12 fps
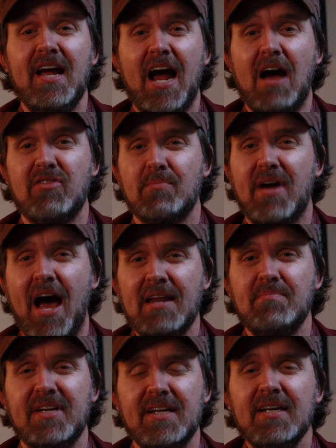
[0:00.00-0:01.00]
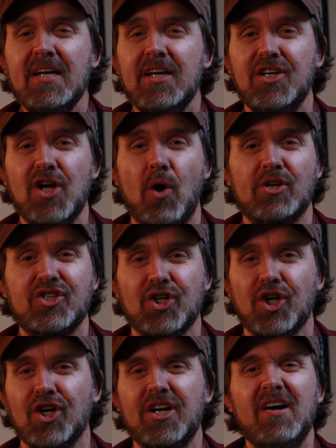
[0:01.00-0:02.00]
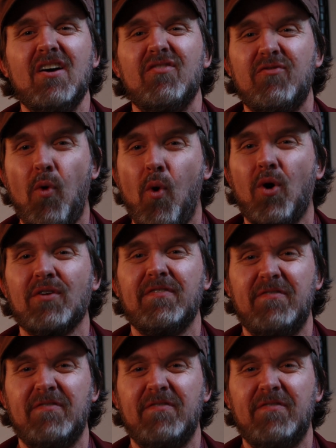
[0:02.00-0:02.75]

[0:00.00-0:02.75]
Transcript: Have them kind of be, a turn 4,